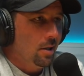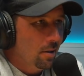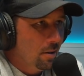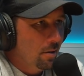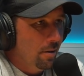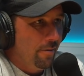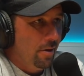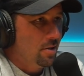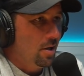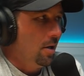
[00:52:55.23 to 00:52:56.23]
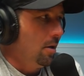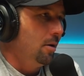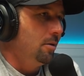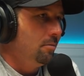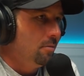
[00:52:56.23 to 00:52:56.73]
Exactly. If they say
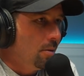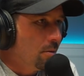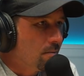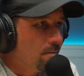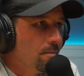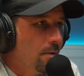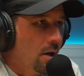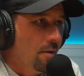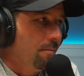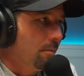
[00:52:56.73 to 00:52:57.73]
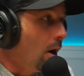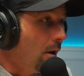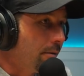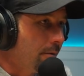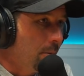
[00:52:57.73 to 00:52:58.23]
exactly. like you was fucking
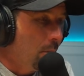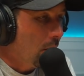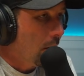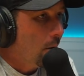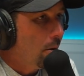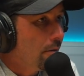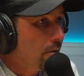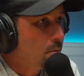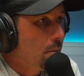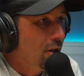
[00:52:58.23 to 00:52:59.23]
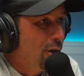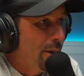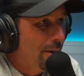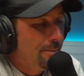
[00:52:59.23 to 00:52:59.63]
going three mile an hour over the speed limit.